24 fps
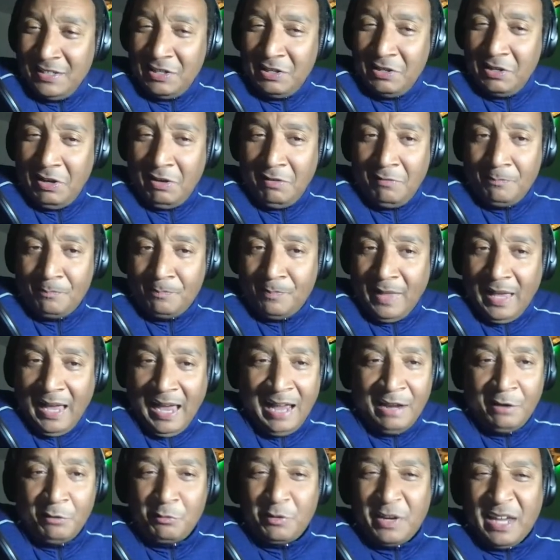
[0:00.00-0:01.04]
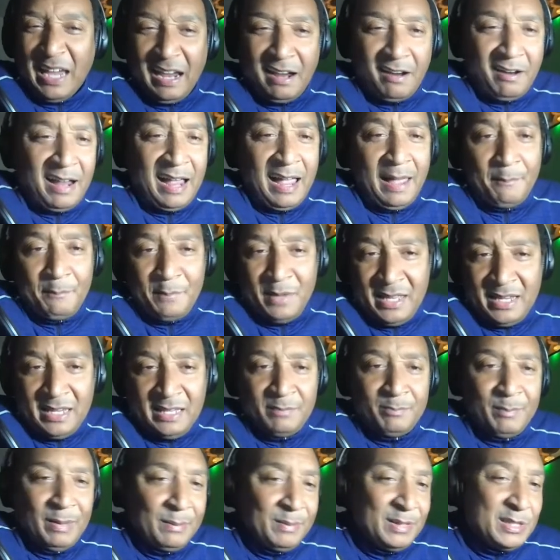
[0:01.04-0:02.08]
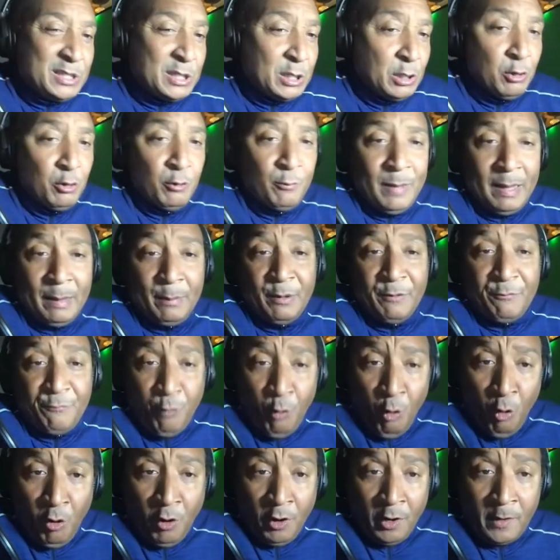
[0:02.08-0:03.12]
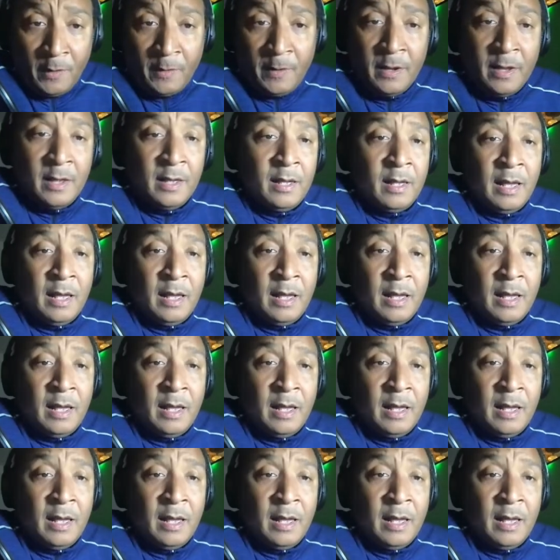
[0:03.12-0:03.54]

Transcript: I don't care how many, maybe 2, maybe 4.